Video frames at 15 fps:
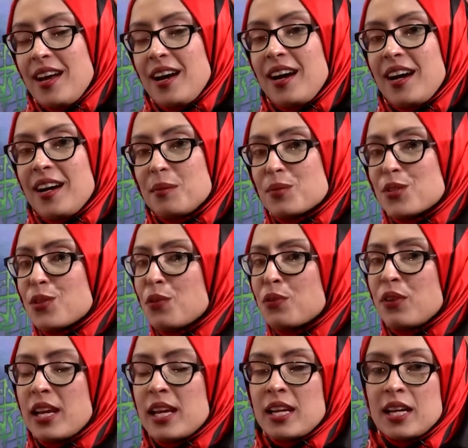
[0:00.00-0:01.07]
um, so
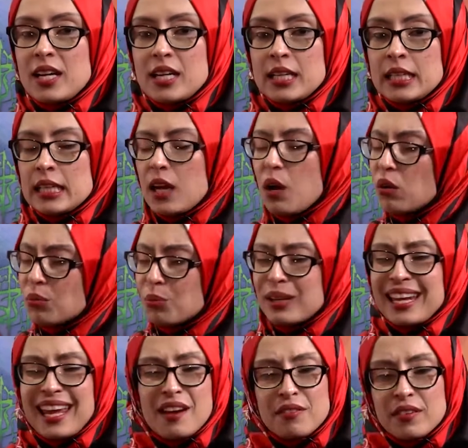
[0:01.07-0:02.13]
very early or
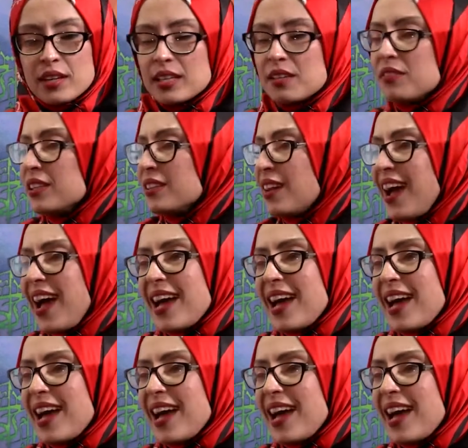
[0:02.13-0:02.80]
whenever even